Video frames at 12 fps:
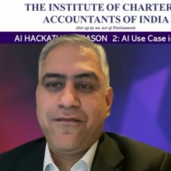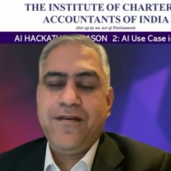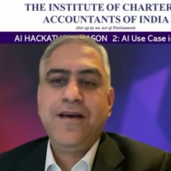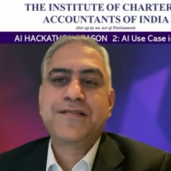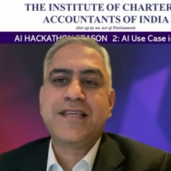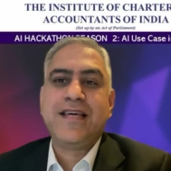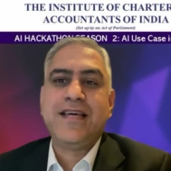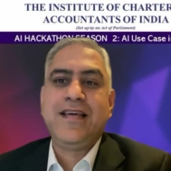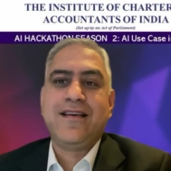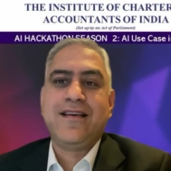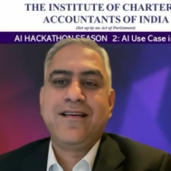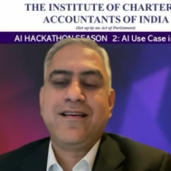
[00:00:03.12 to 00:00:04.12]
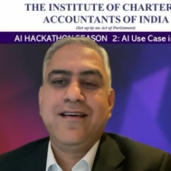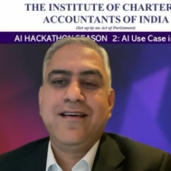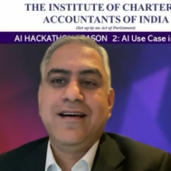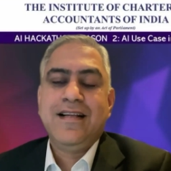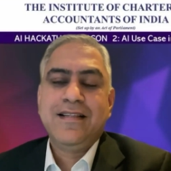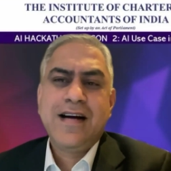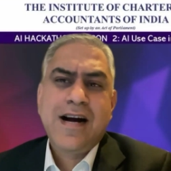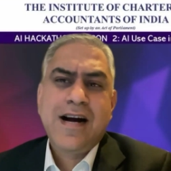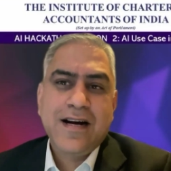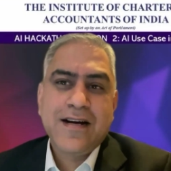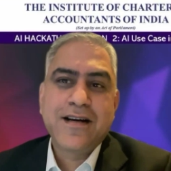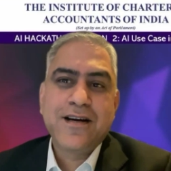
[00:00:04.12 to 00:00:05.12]
We have seen the
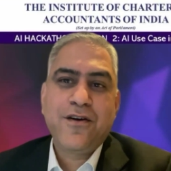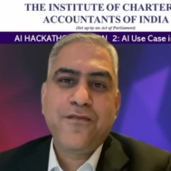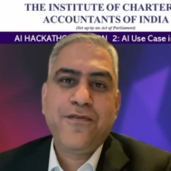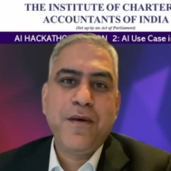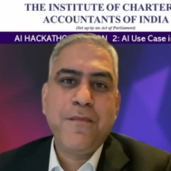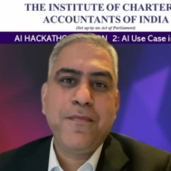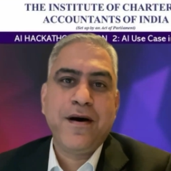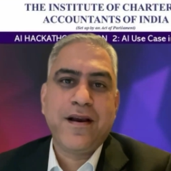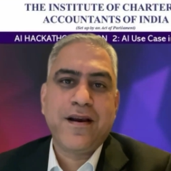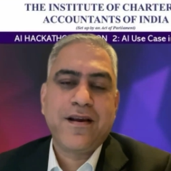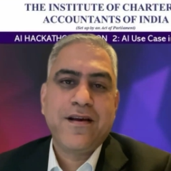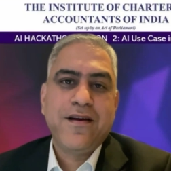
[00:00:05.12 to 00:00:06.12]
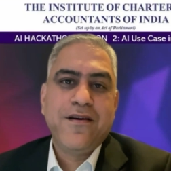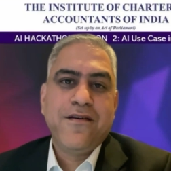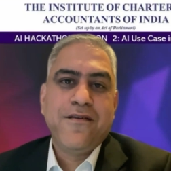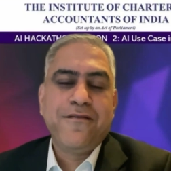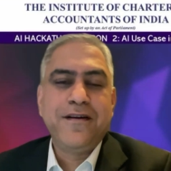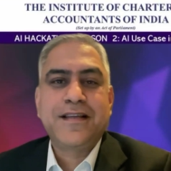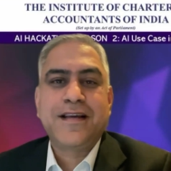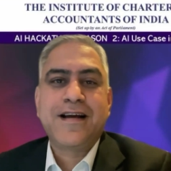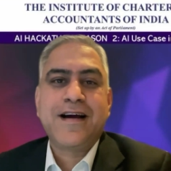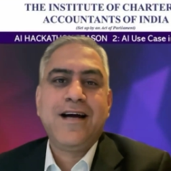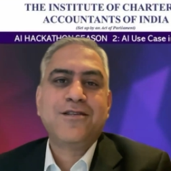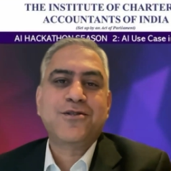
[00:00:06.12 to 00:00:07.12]
hunger of a member with
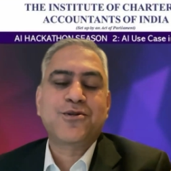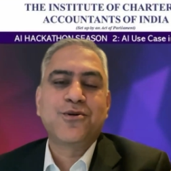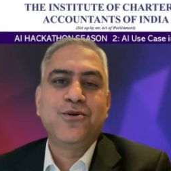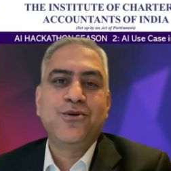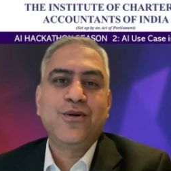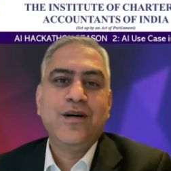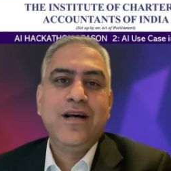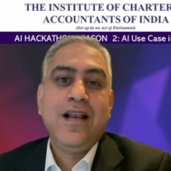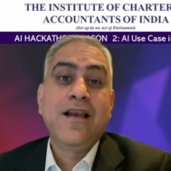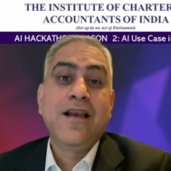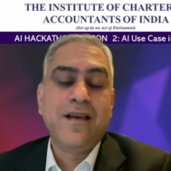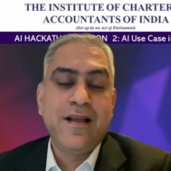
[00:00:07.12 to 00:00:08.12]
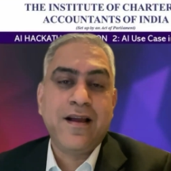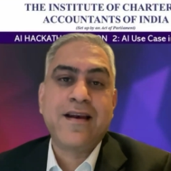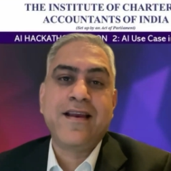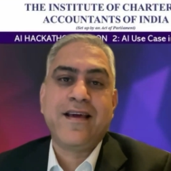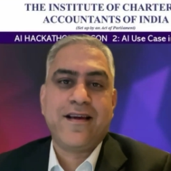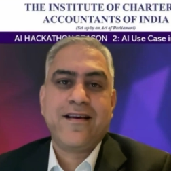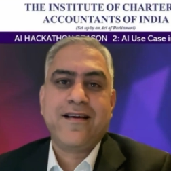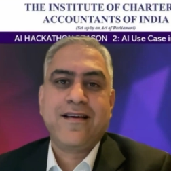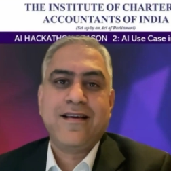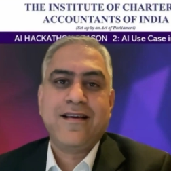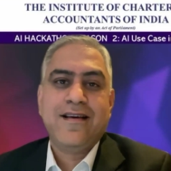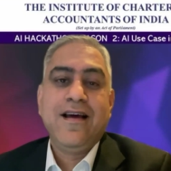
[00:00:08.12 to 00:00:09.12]
regards to learning,
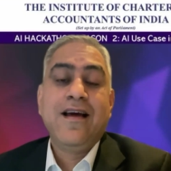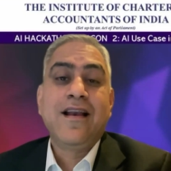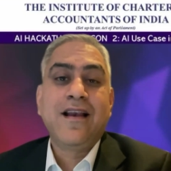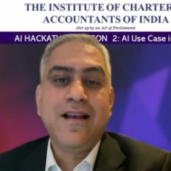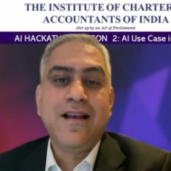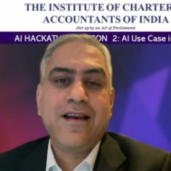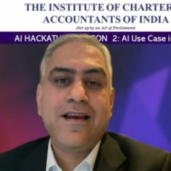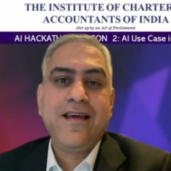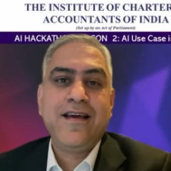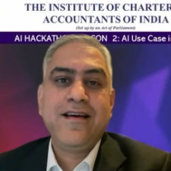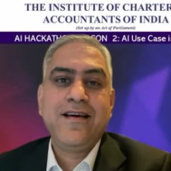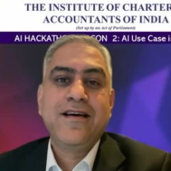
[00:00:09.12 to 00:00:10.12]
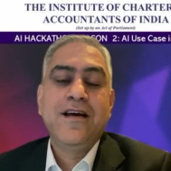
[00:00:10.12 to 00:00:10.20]
learning